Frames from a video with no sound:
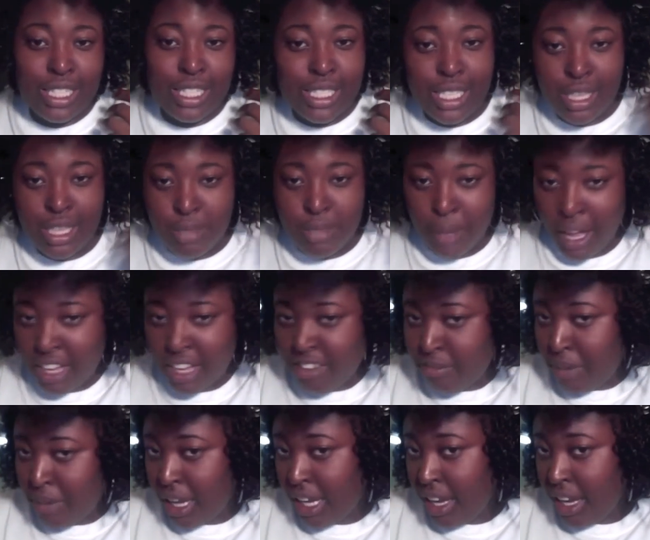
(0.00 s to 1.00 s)
see the back of
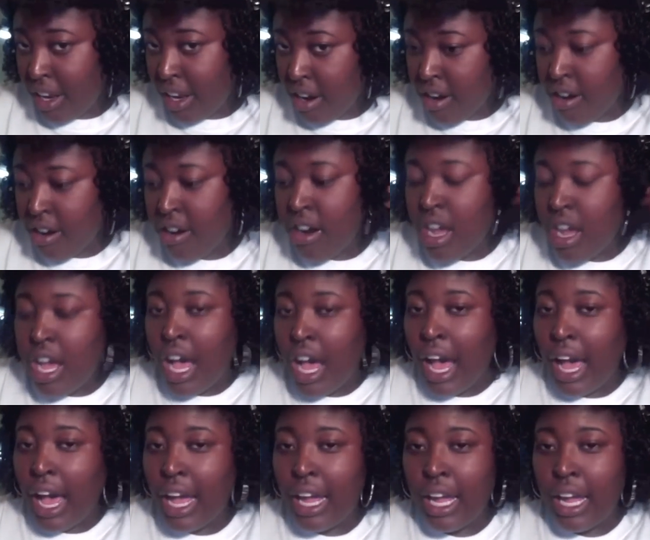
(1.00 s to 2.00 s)
my hair,
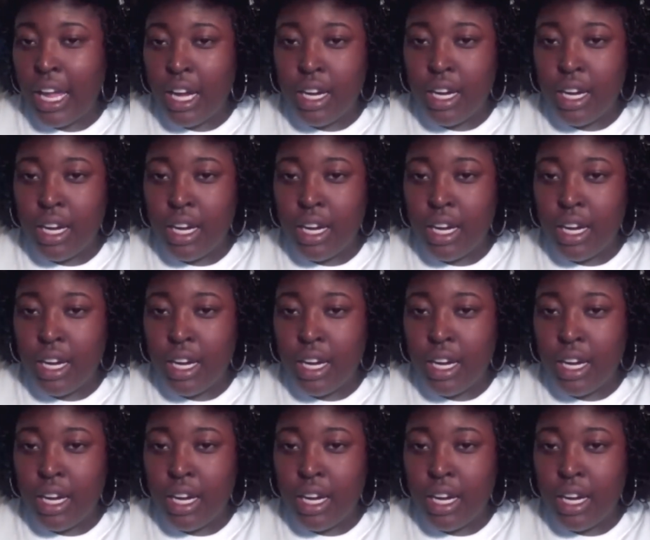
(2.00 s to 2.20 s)
I